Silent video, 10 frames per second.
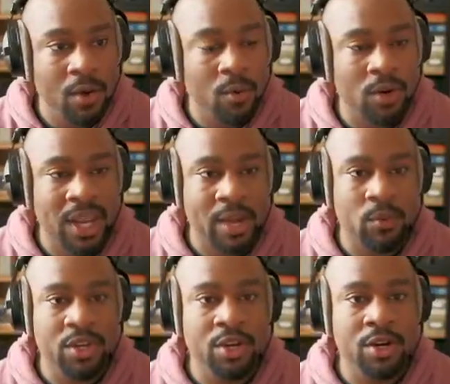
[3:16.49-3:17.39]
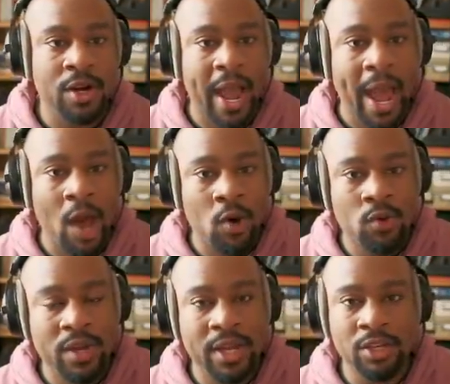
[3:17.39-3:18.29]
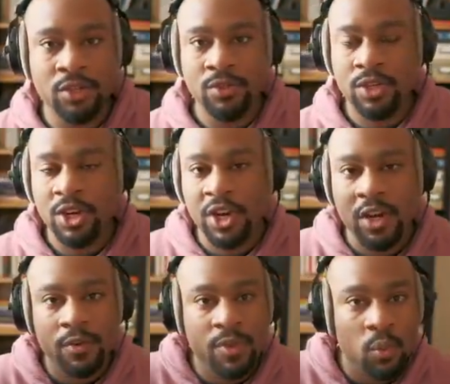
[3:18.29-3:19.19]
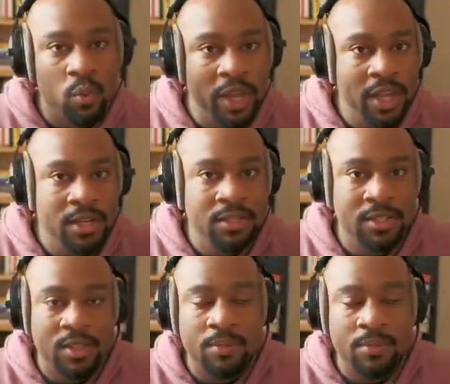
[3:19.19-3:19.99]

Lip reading: Or like when you're out and you're hearing the wind, the